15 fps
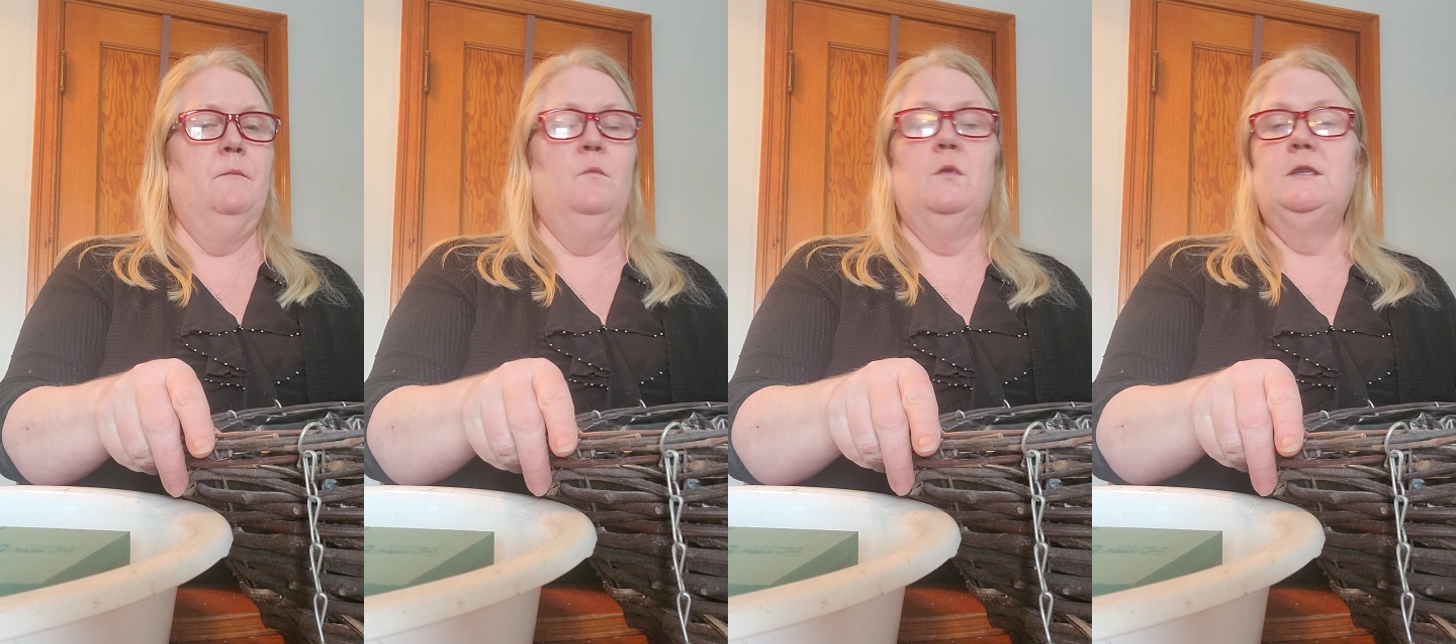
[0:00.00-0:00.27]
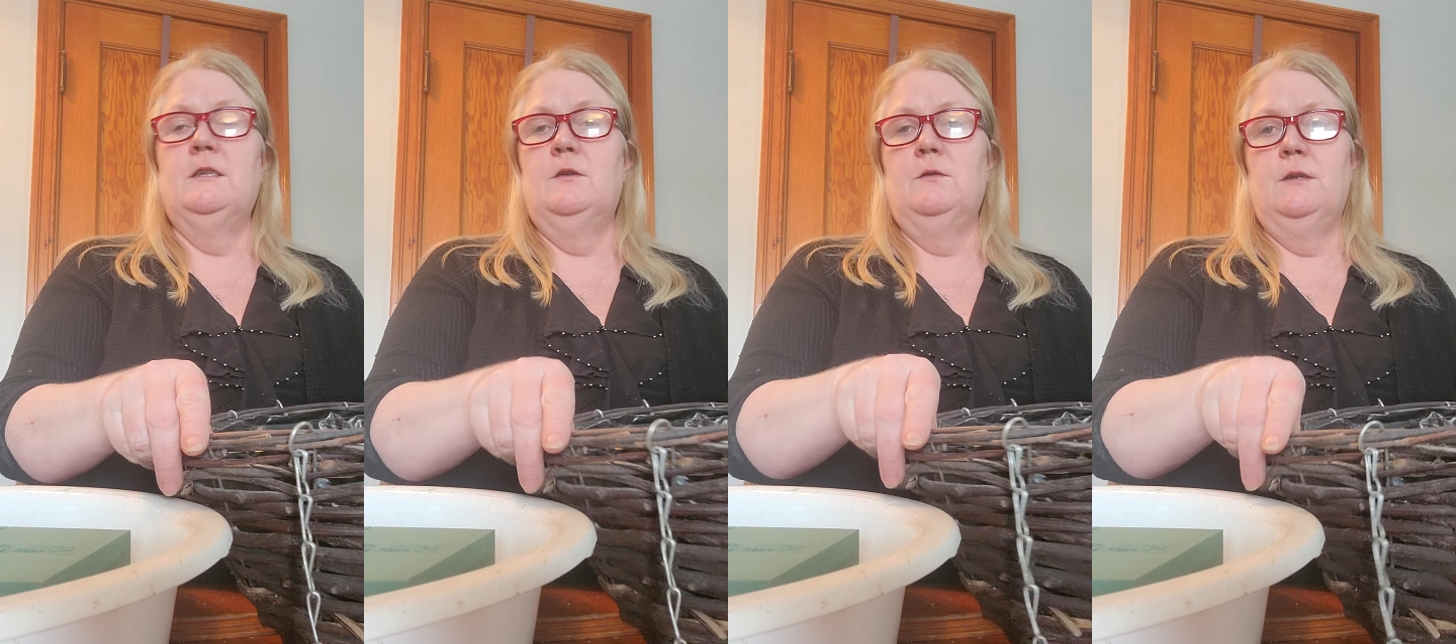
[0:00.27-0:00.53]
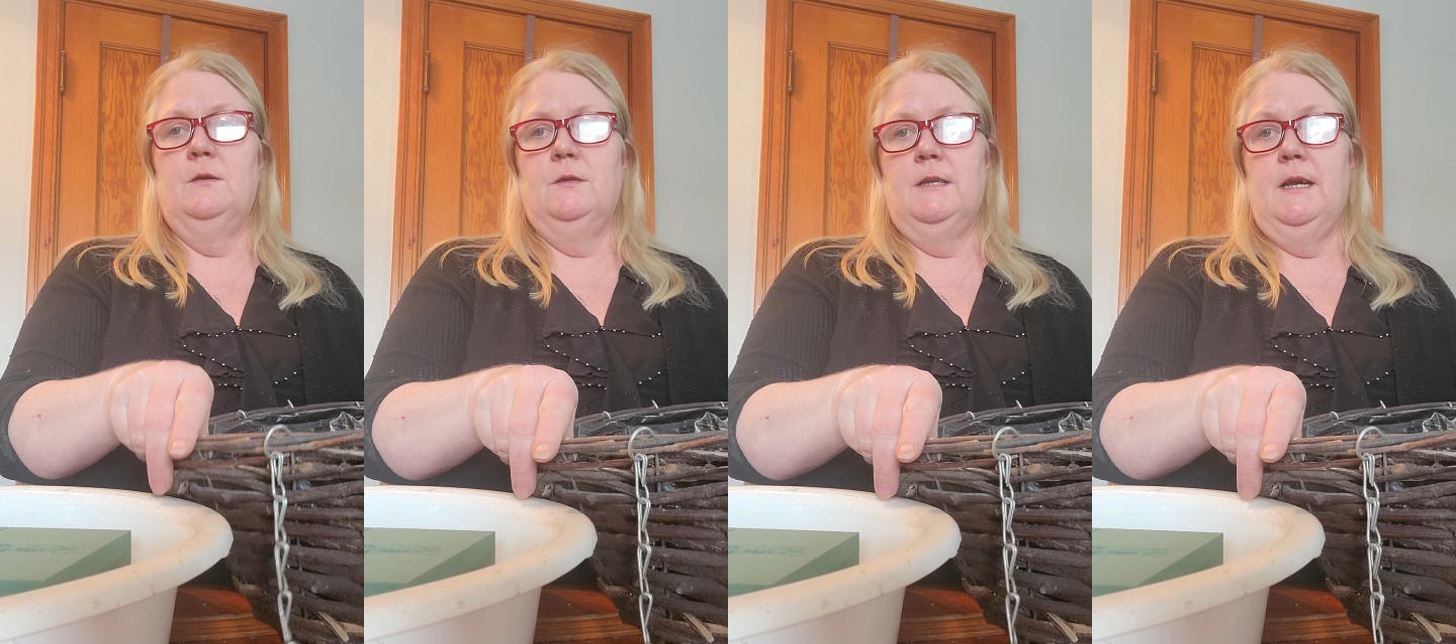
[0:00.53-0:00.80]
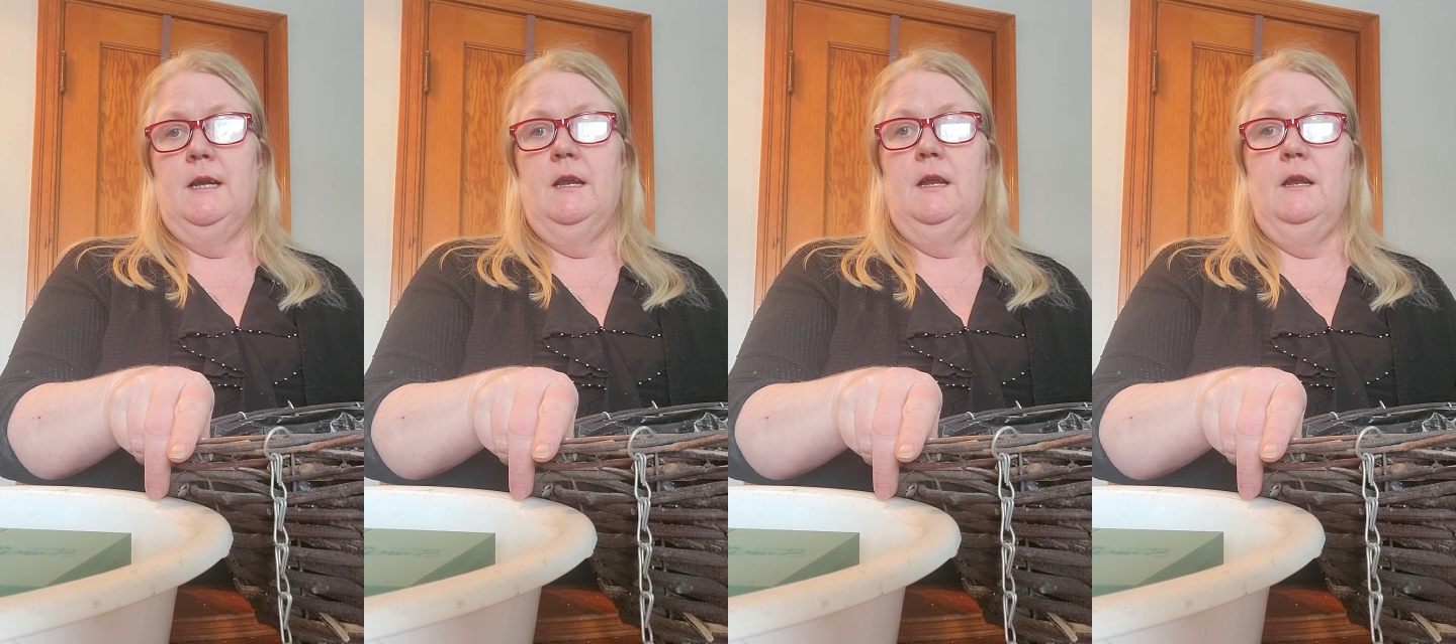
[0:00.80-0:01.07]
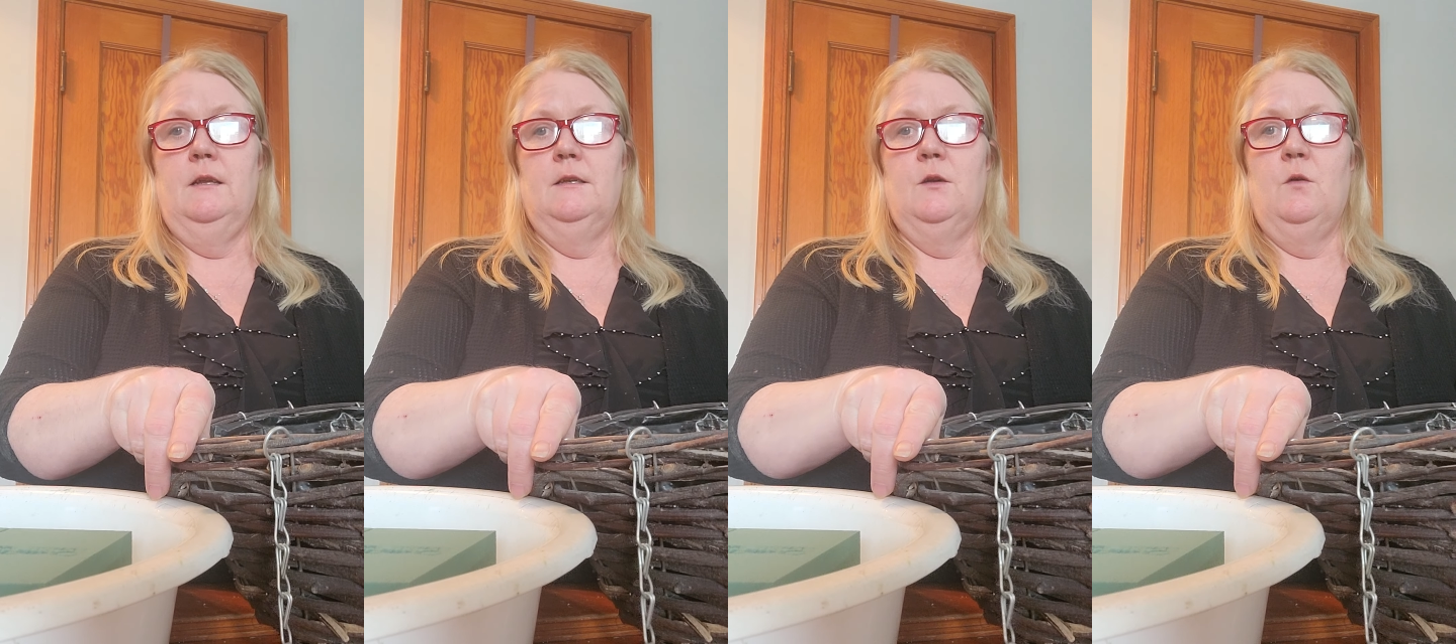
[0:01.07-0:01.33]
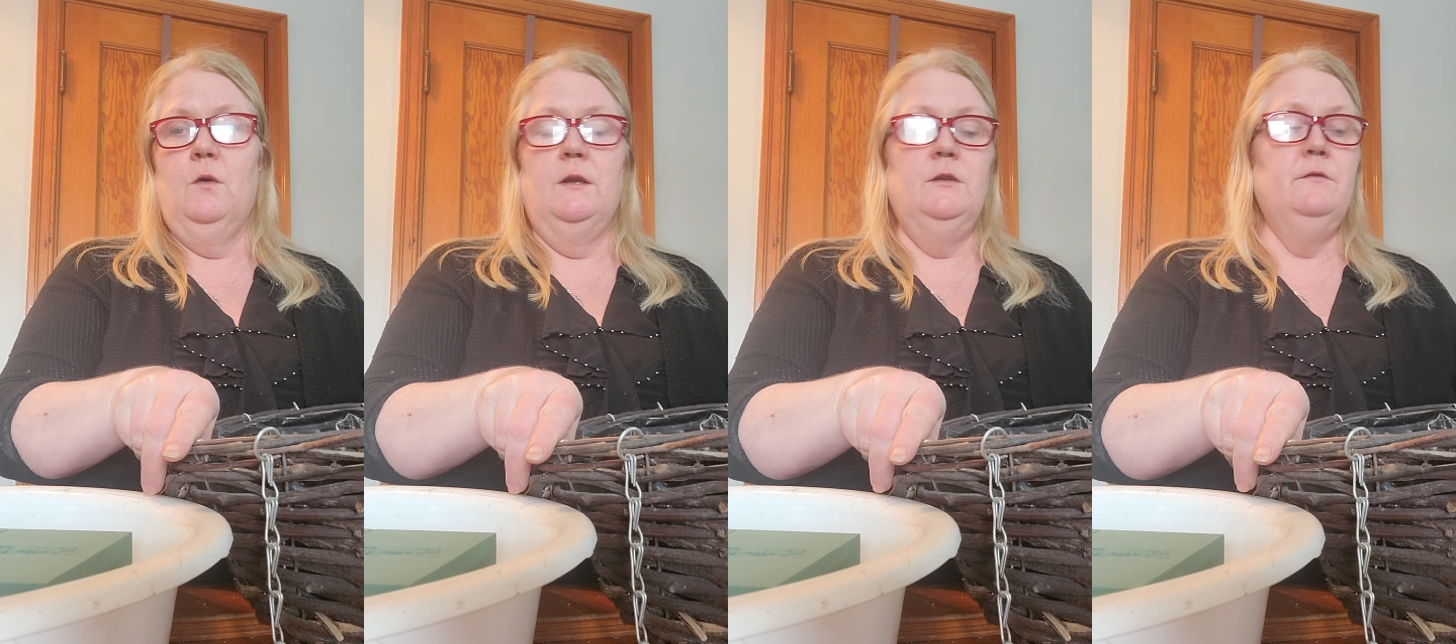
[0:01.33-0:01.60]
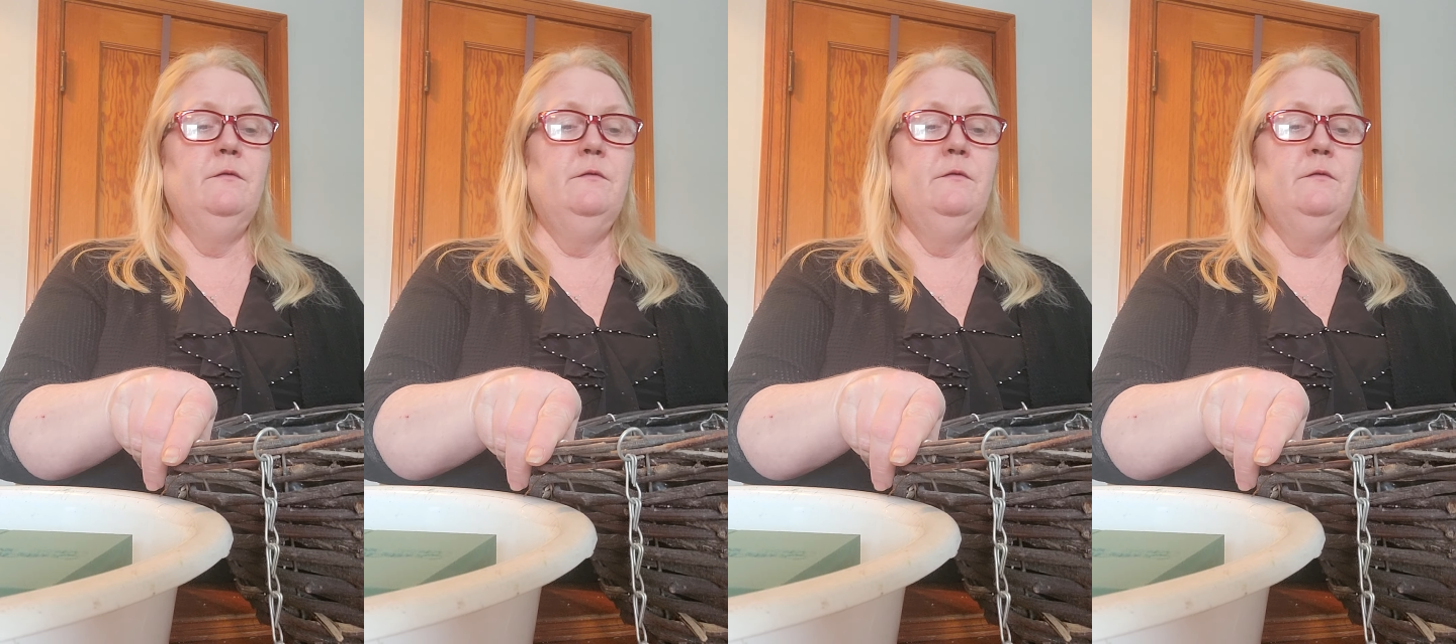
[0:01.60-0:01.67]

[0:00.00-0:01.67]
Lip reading: Once it goes outside, it's going to